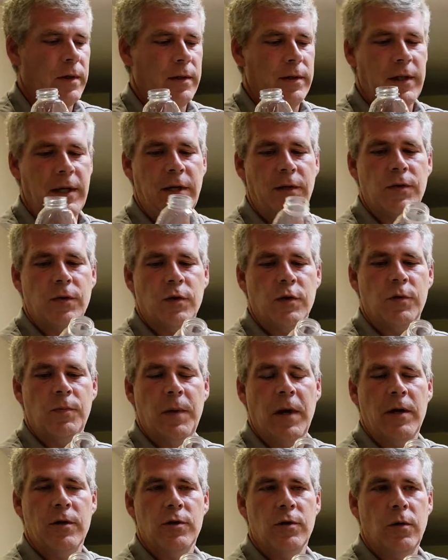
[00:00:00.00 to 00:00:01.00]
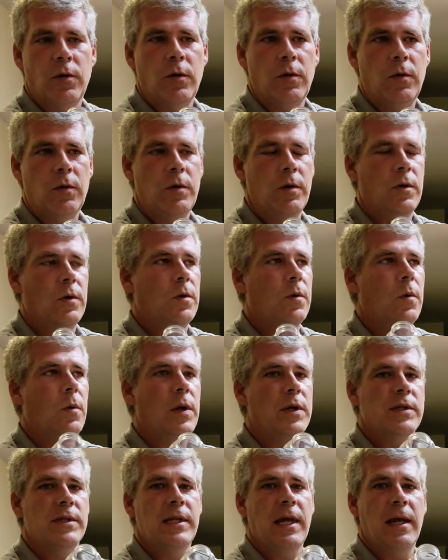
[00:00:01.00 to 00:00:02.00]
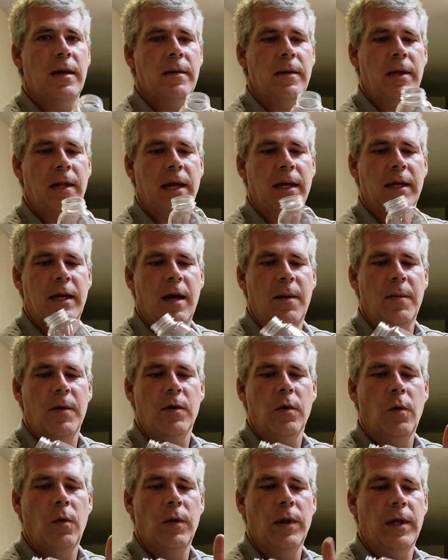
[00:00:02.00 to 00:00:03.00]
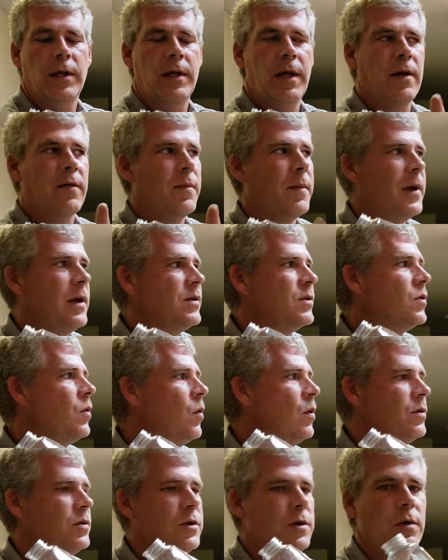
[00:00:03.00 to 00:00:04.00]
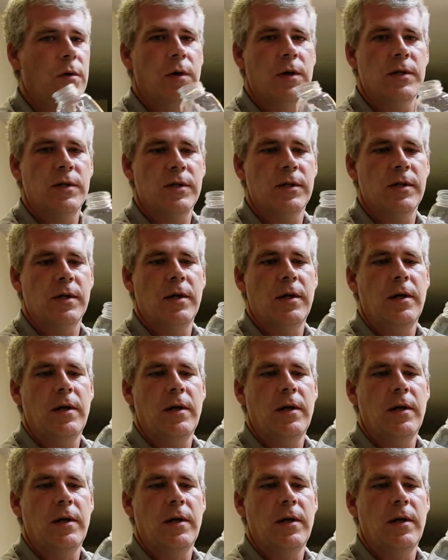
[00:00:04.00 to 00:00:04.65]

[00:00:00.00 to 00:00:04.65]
These are special. What's that chemical that everybody's going to? It's